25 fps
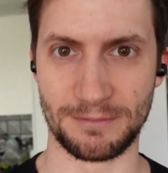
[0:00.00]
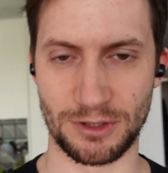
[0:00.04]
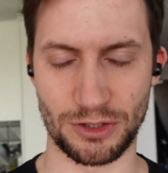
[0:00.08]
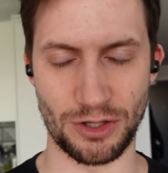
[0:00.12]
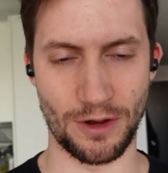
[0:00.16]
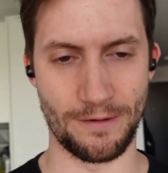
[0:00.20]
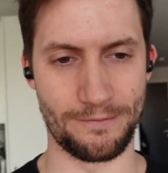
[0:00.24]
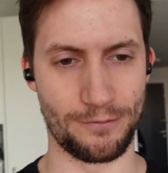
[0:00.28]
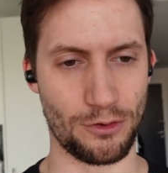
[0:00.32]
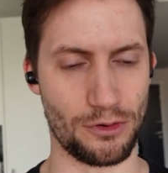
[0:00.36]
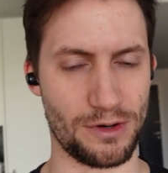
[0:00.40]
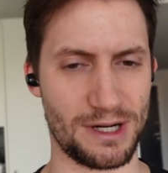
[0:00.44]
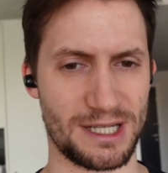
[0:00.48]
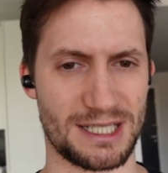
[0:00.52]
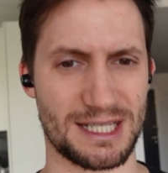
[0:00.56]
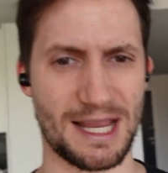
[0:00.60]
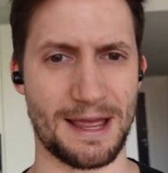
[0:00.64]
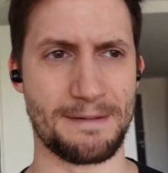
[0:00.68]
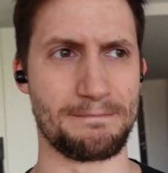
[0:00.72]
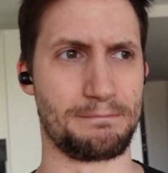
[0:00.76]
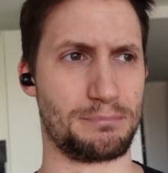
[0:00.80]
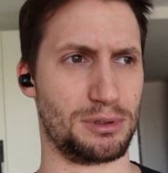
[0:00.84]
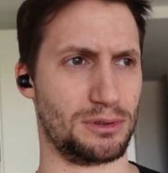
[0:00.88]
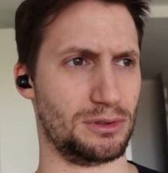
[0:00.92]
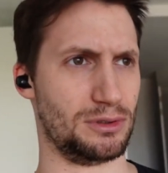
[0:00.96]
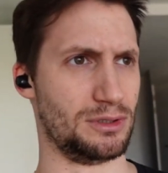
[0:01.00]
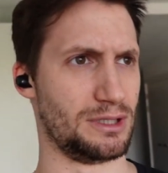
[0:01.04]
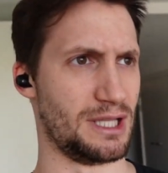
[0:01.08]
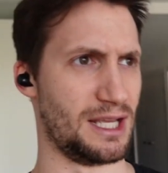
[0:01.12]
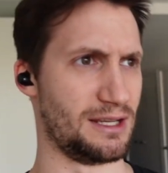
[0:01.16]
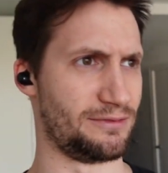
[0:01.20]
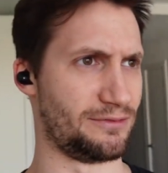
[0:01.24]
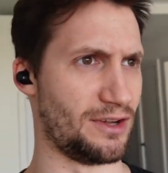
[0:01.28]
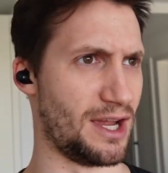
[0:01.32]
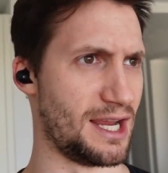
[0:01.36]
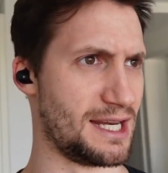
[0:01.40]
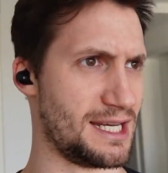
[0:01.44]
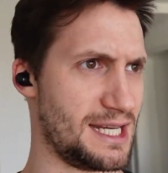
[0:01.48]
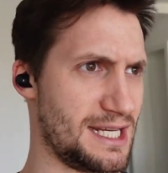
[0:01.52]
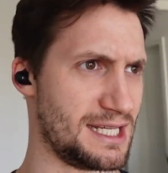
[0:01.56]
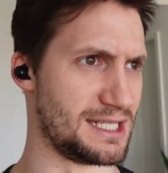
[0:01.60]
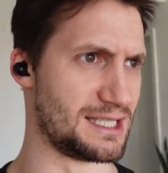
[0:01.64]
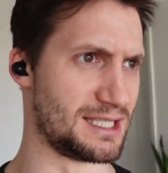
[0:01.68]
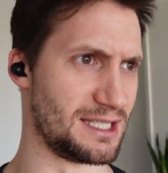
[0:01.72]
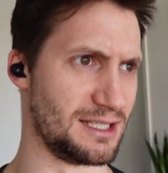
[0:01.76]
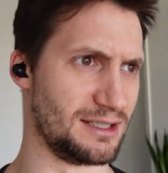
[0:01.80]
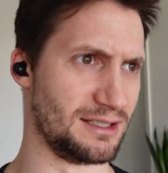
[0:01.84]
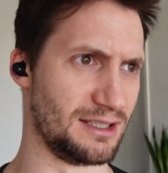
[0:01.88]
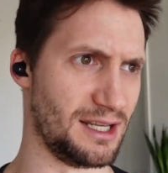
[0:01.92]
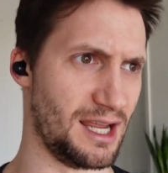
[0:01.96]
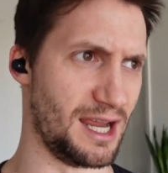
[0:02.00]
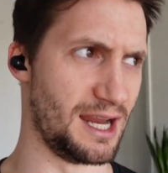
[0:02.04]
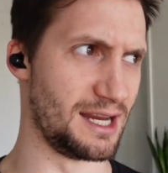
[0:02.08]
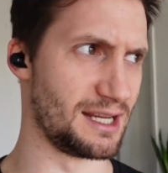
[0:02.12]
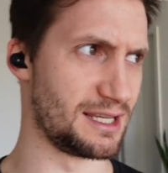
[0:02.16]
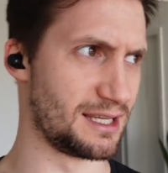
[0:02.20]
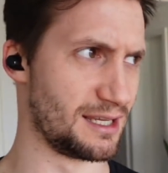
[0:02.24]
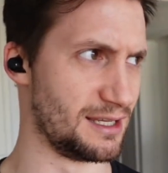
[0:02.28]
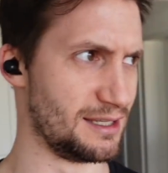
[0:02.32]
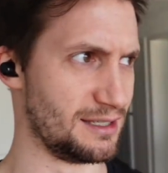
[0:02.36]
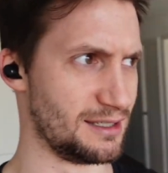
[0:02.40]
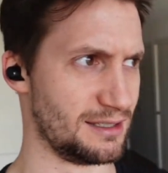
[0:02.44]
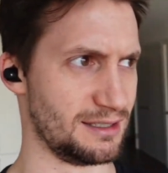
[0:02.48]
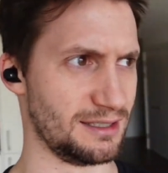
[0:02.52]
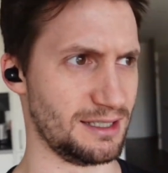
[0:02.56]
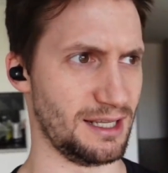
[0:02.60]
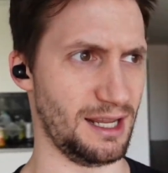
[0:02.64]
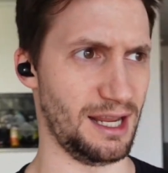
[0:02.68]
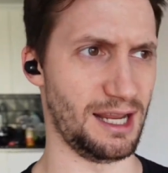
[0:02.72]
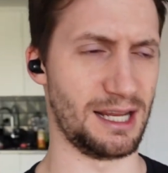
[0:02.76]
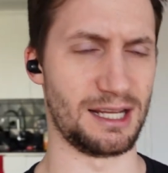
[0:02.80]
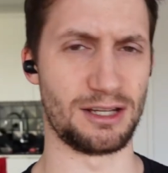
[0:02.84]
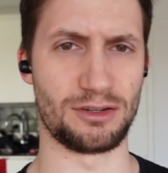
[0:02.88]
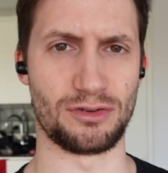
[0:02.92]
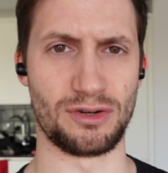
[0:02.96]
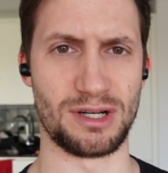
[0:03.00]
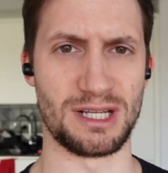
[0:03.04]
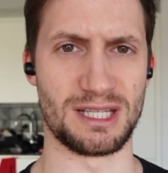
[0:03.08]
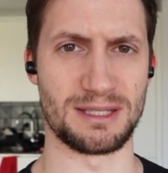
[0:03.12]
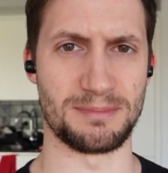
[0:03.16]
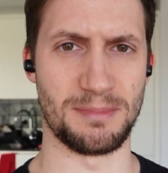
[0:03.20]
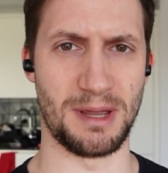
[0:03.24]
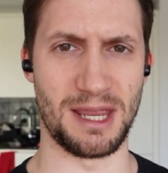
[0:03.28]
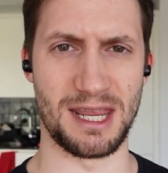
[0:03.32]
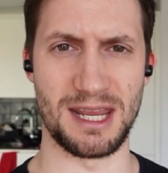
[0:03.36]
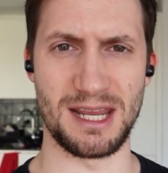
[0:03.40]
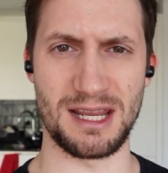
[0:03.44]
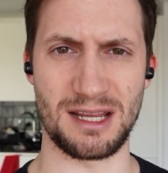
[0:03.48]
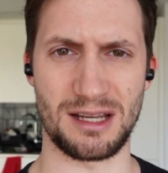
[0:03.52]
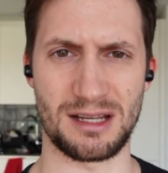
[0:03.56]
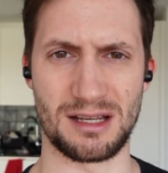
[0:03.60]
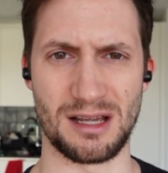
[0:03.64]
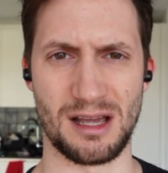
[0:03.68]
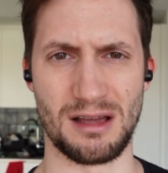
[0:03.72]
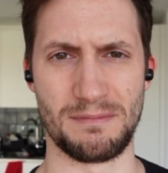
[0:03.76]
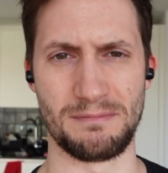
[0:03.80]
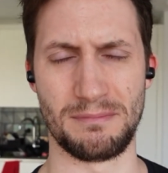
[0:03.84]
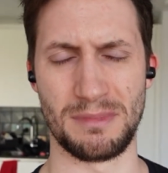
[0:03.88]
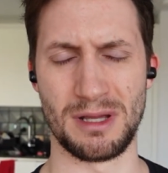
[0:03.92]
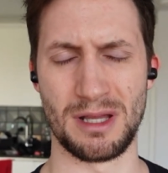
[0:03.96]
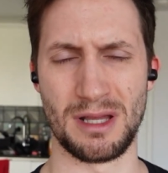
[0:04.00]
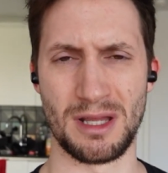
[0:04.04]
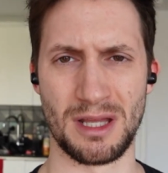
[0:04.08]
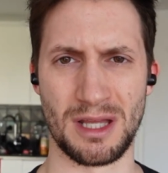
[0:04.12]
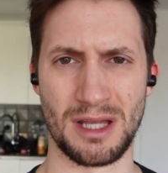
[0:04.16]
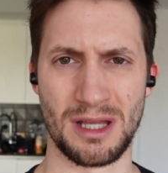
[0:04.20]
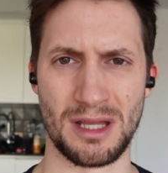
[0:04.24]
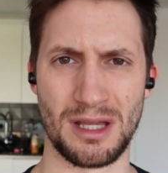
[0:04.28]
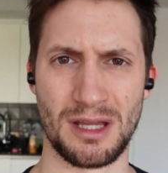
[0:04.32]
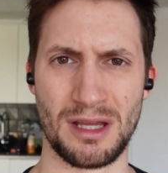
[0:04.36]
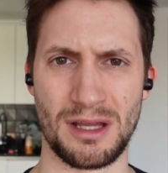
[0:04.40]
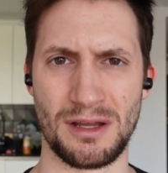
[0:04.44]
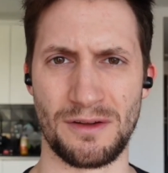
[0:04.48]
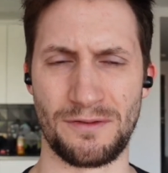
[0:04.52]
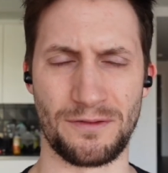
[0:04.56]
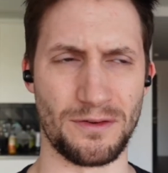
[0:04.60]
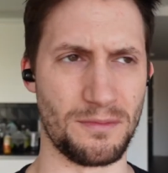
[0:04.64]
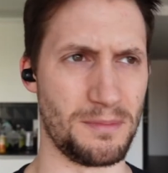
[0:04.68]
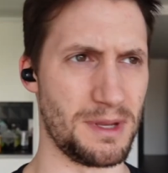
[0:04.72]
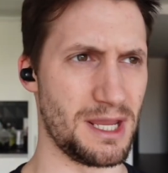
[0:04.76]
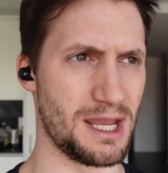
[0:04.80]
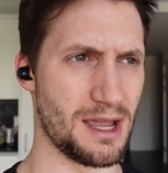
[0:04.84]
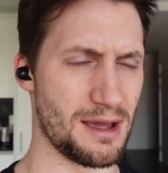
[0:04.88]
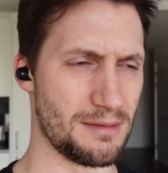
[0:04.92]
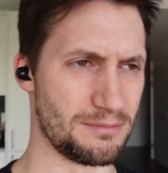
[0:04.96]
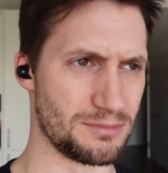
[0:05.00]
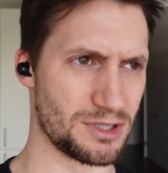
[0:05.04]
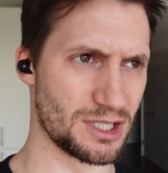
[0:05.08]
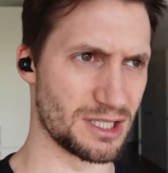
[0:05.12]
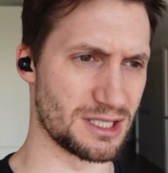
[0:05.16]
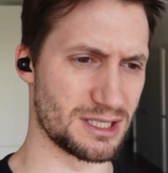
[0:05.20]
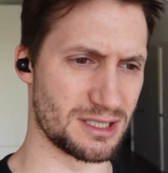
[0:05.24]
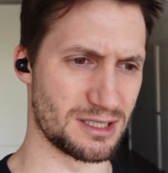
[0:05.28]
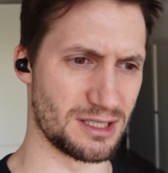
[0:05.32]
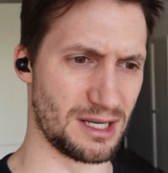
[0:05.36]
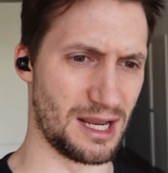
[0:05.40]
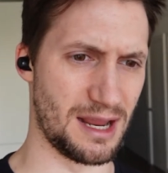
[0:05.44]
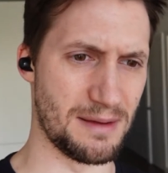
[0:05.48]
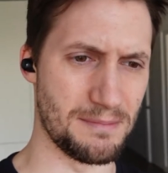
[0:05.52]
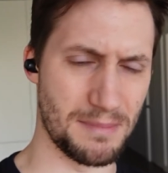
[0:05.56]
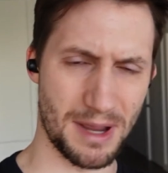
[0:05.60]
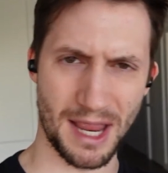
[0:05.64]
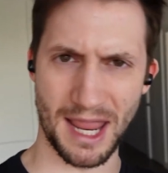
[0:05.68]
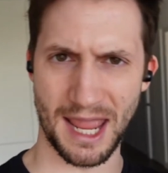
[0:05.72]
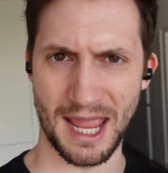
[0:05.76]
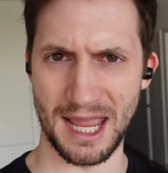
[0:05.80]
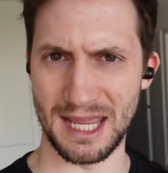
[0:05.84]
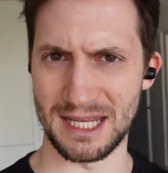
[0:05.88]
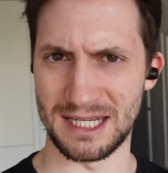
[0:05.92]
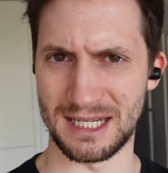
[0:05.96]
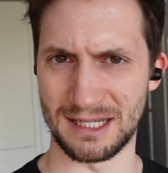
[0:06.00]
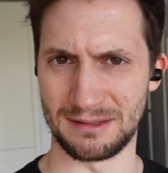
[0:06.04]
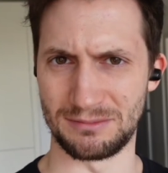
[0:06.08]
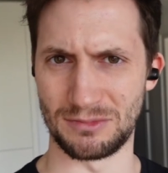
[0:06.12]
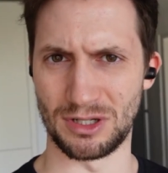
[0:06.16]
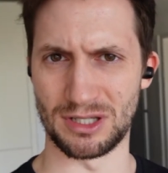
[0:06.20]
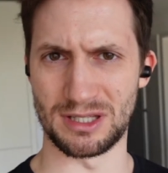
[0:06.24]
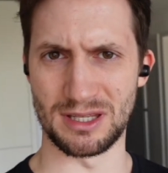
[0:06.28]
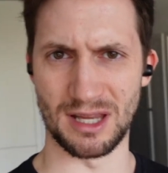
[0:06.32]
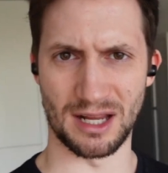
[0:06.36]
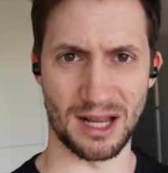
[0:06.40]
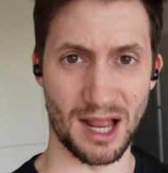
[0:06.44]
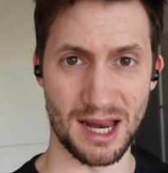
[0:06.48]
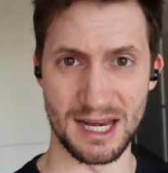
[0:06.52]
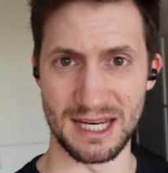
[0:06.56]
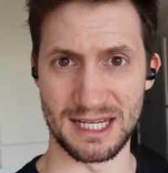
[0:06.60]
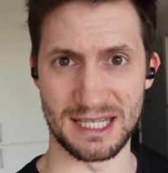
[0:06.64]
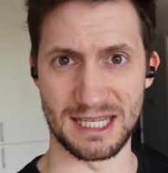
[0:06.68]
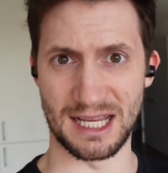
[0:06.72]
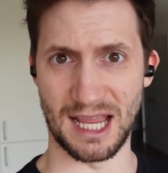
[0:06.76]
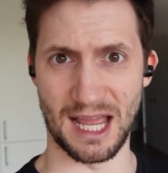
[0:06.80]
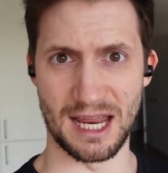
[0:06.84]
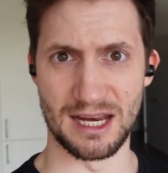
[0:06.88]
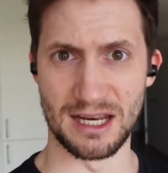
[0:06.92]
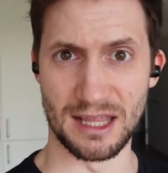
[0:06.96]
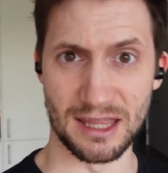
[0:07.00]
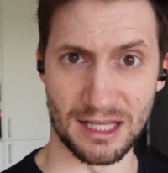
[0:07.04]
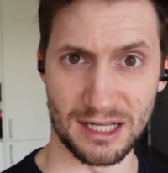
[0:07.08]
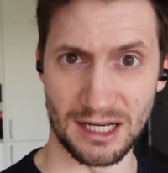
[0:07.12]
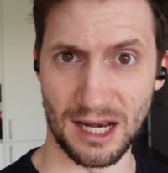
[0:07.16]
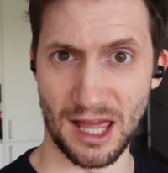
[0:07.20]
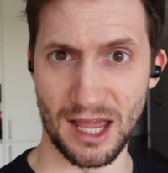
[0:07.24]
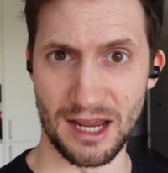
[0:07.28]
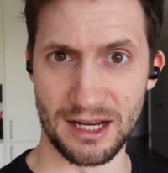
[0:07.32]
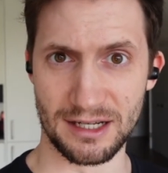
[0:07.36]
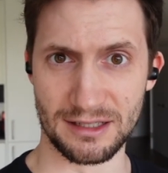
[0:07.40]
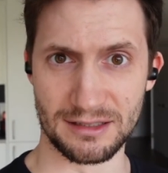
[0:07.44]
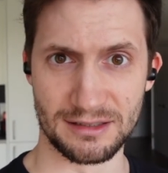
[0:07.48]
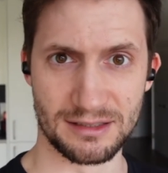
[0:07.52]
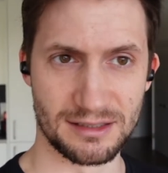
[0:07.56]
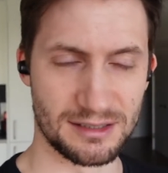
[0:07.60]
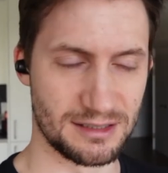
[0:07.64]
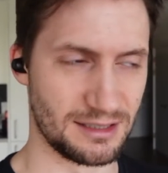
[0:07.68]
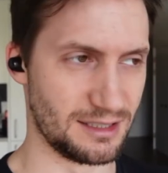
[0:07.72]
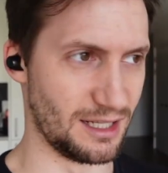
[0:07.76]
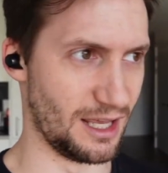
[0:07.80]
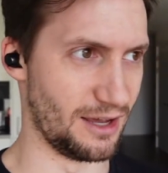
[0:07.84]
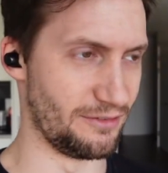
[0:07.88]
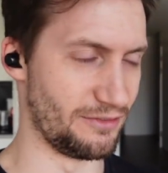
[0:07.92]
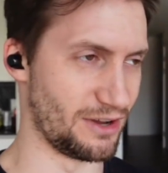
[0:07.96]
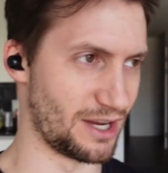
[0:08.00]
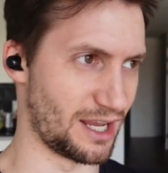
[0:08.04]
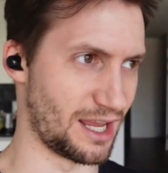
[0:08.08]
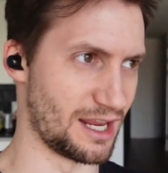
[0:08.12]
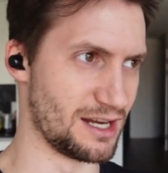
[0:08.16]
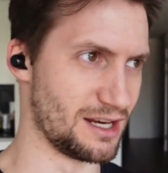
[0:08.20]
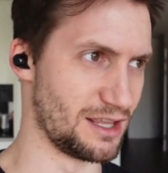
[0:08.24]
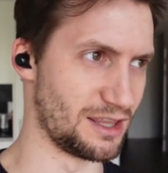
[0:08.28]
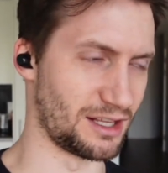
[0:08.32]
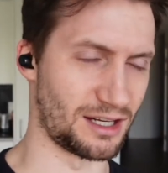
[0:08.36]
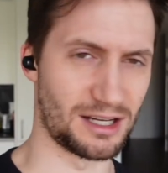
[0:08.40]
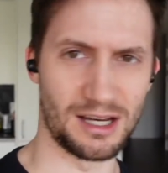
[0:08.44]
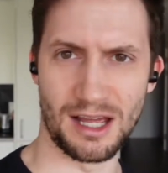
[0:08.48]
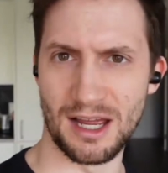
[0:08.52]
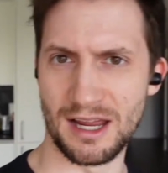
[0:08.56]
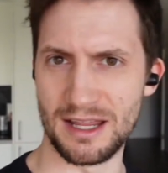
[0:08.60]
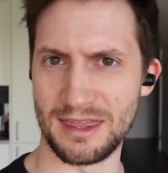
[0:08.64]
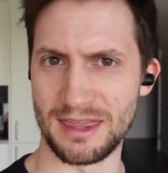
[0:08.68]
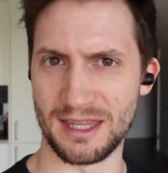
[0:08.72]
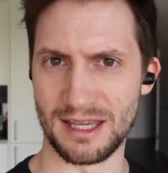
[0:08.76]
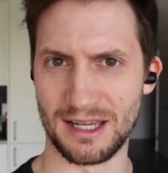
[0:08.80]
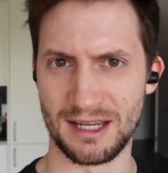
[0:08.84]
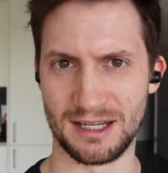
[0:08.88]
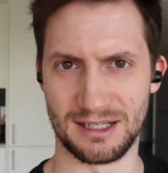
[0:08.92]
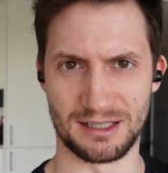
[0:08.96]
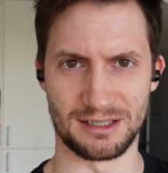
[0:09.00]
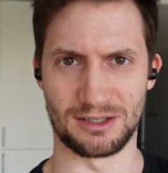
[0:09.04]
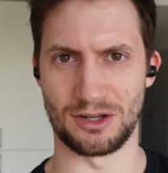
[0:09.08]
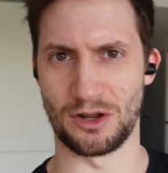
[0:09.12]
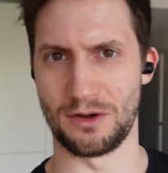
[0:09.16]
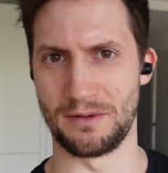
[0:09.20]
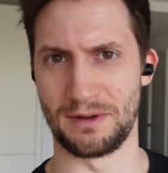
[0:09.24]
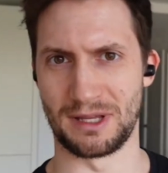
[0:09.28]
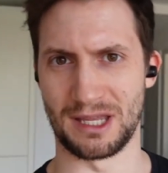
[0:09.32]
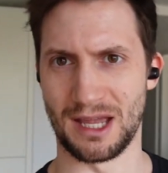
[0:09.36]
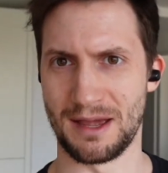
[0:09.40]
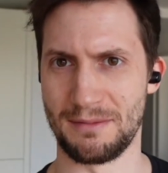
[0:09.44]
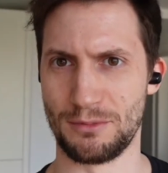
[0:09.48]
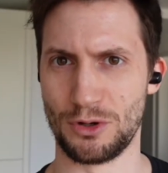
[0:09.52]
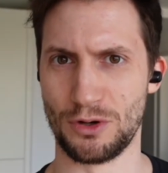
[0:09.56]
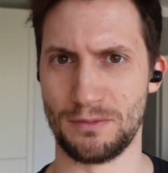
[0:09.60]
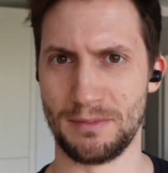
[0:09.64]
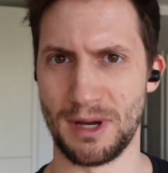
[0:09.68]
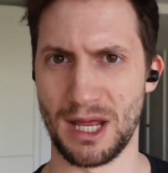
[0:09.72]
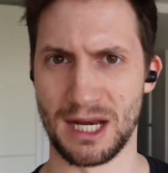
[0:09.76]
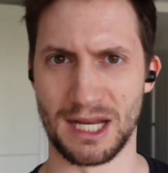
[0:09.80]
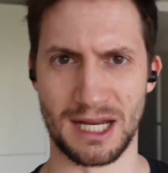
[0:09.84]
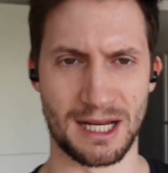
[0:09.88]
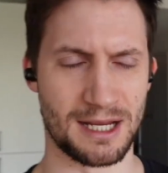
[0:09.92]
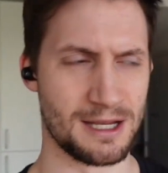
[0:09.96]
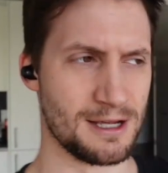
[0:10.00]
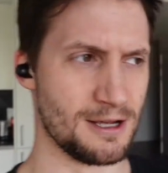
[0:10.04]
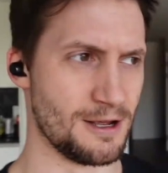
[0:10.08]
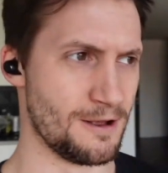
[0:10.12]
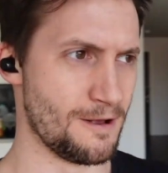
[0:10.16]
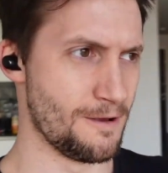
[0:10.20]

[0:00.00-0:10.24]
So for example, if I need to like increase my income. For me, I'm just in my head, I'm just like, I need to get another client. If I get another client, then I have got to get more money.